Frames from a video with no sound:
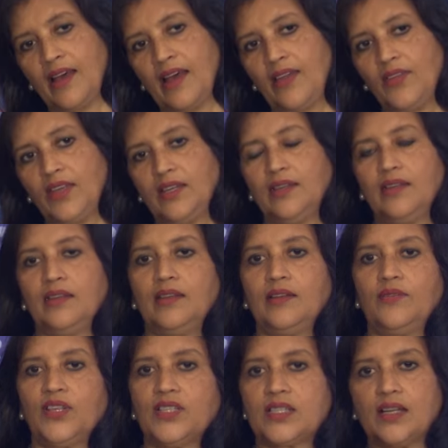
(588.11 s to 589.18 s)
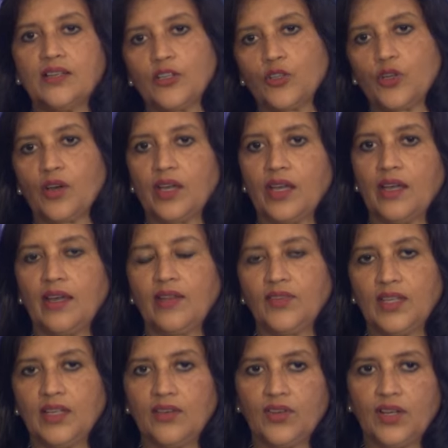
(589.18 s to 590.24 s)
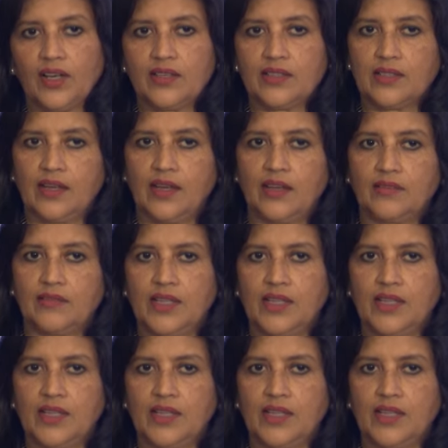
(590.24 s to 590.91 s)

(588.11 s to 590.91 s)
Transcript: And then we started talking. And then I realized that,